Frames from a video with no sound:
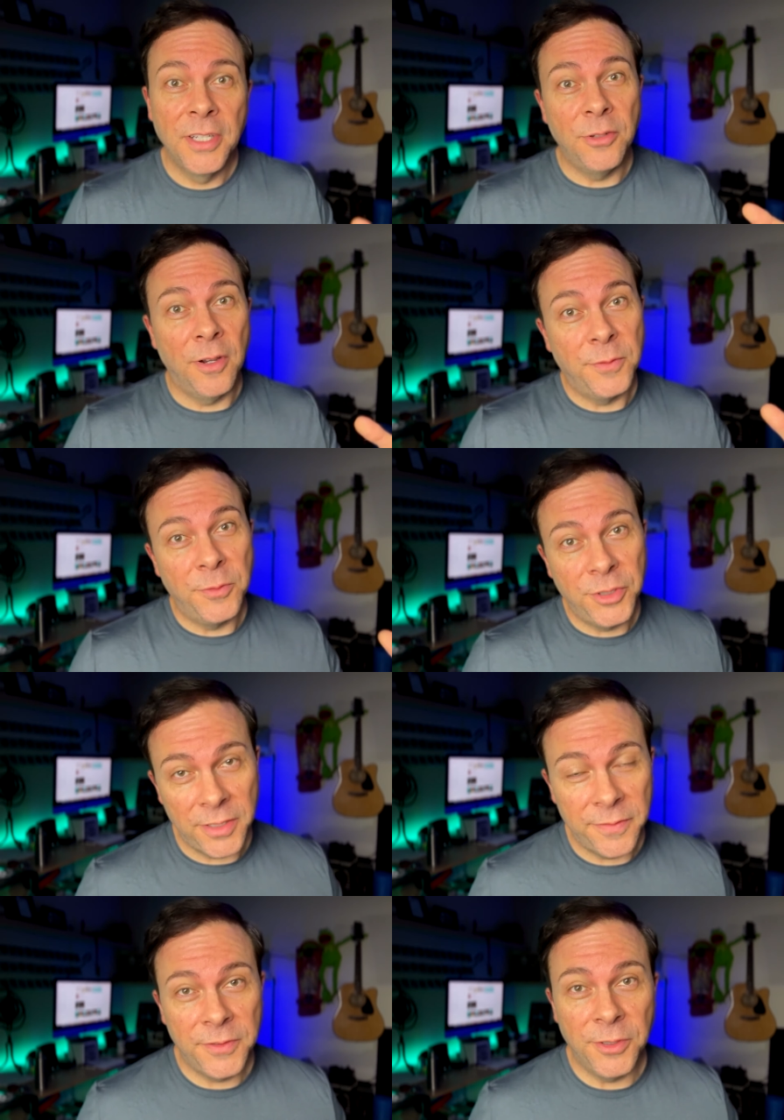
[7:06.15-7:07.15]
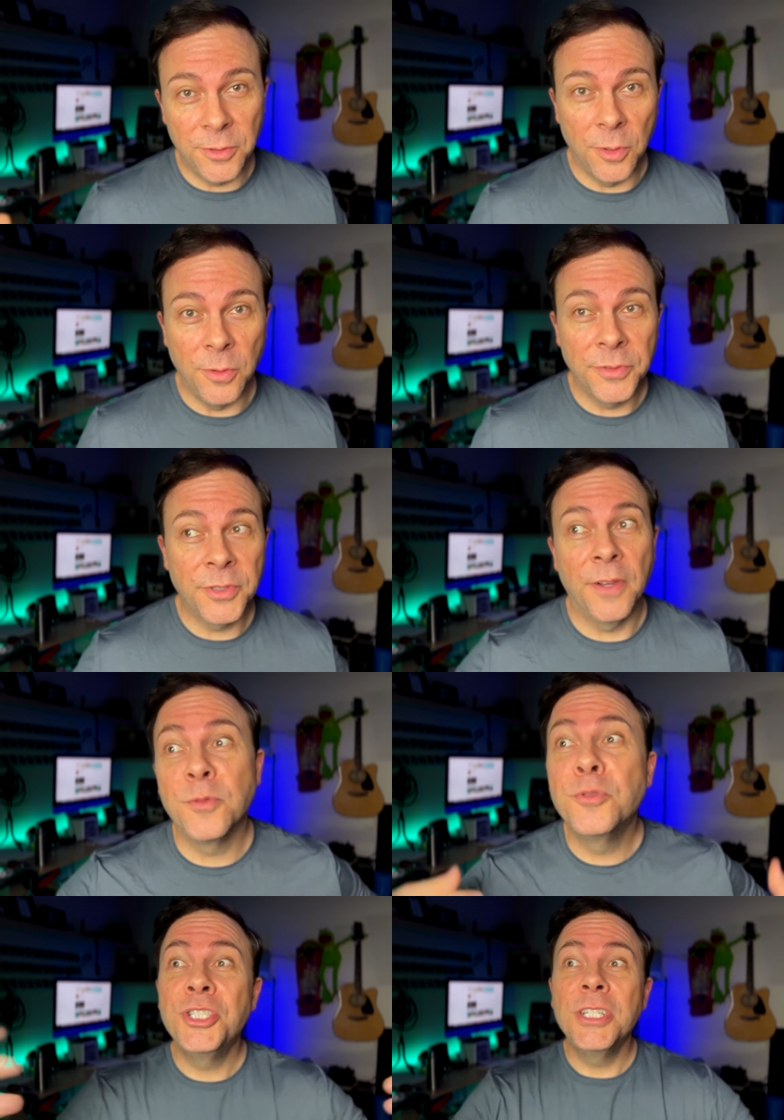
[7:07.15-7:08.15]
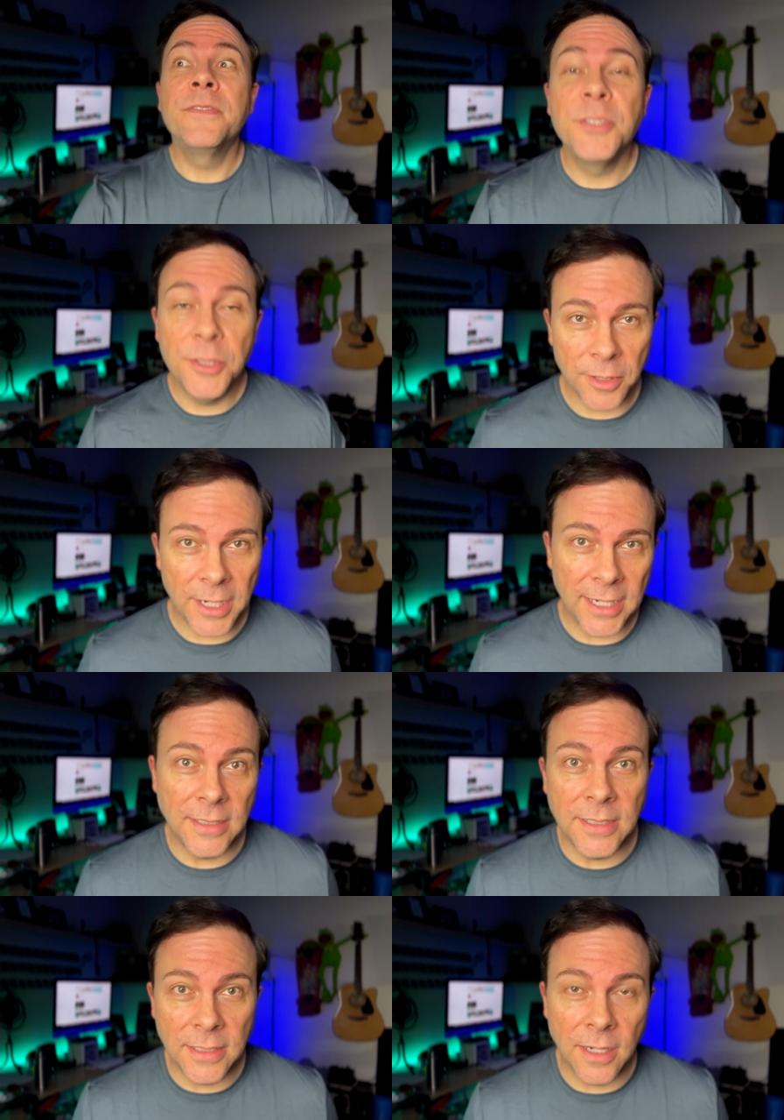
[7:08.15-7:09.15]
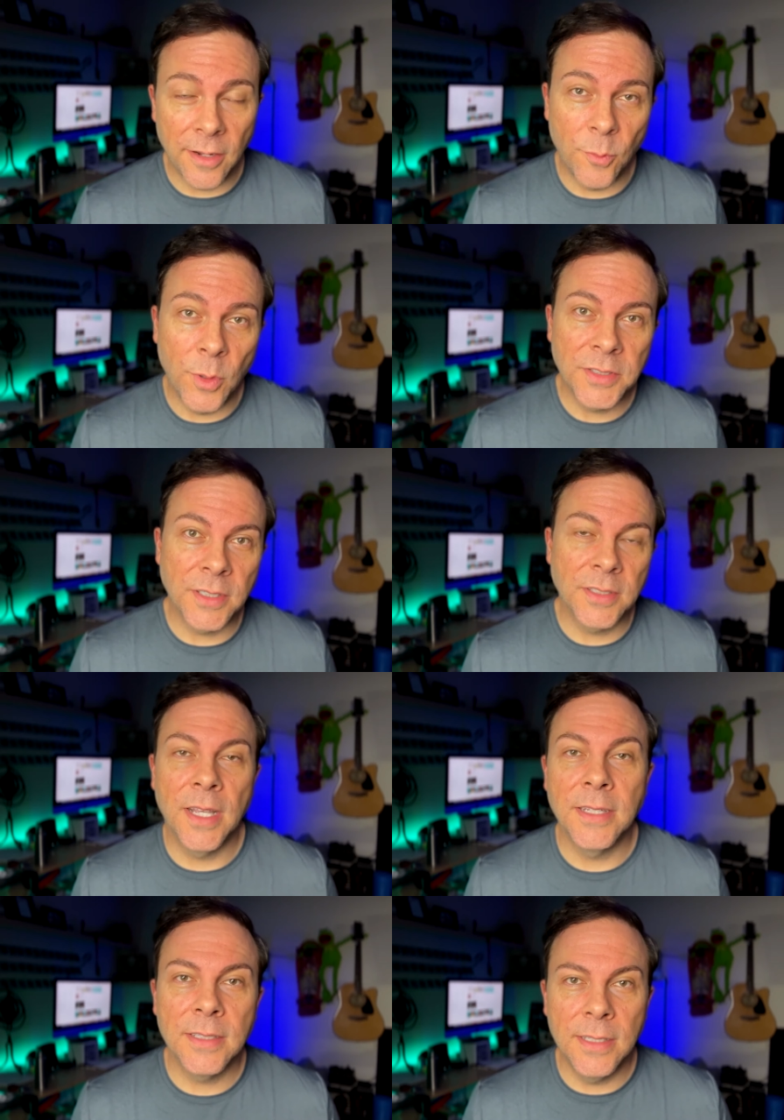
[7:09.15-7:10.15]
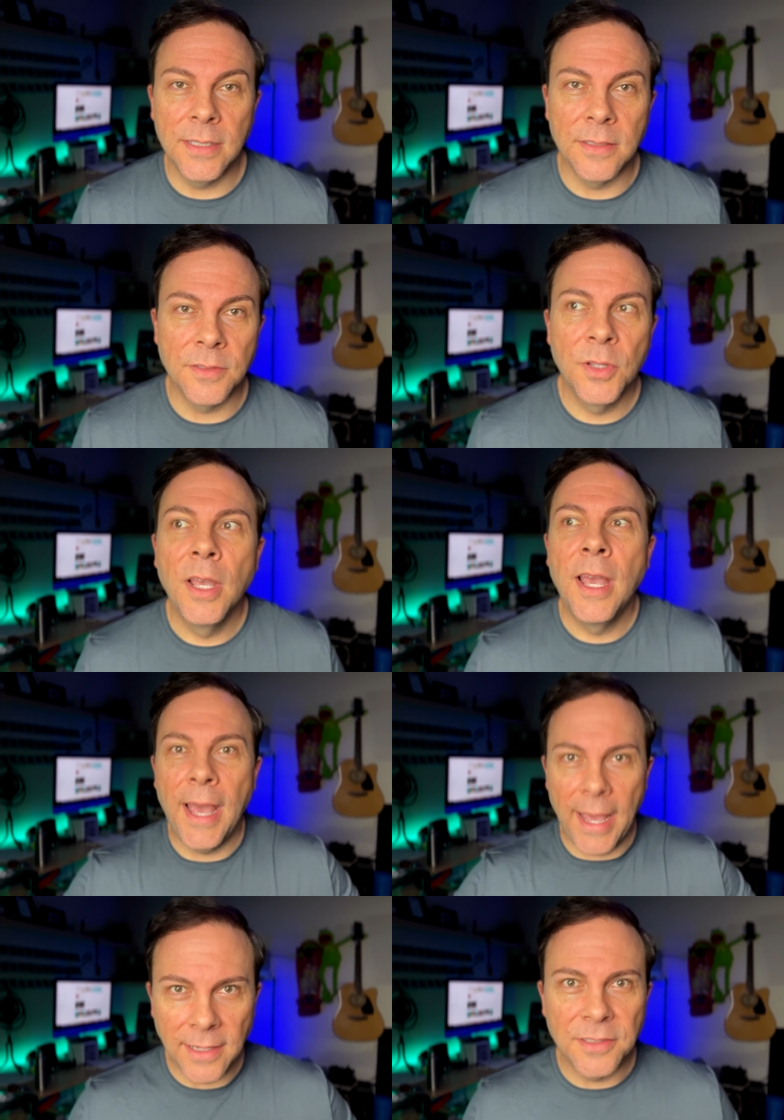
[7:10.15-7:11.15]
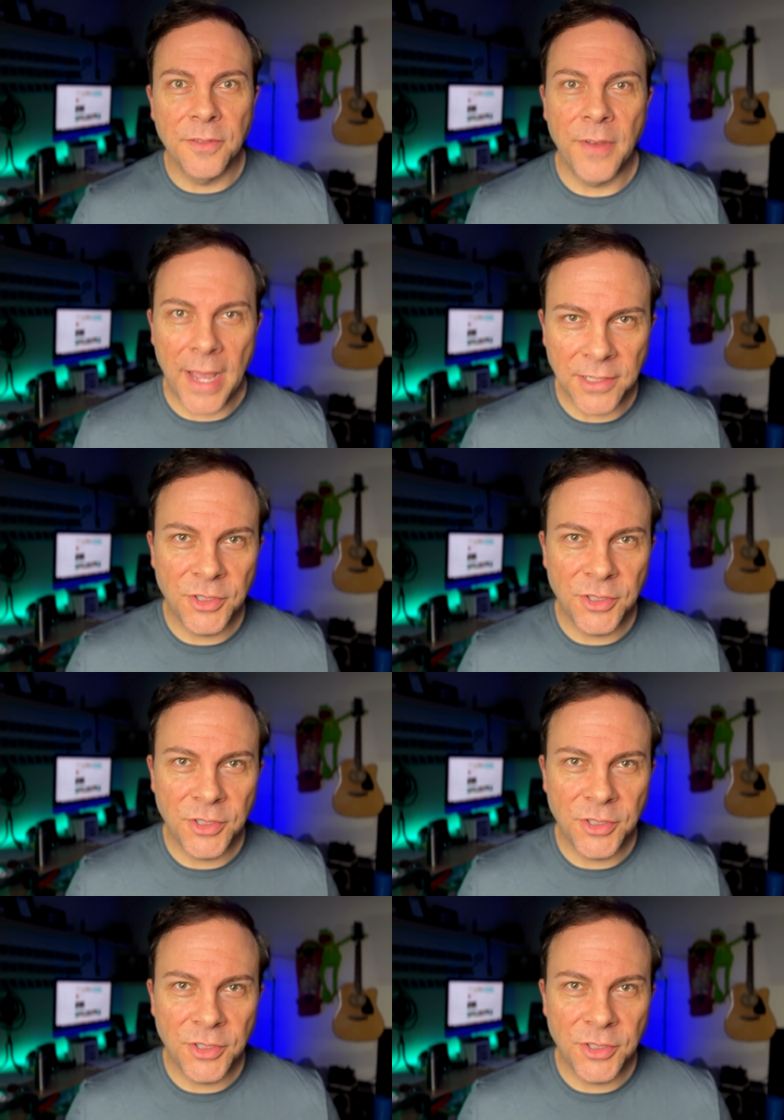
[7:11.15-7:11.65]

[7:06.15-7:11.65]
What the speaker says: you have to shift your goals, you have to shift your idea of what success is as the facts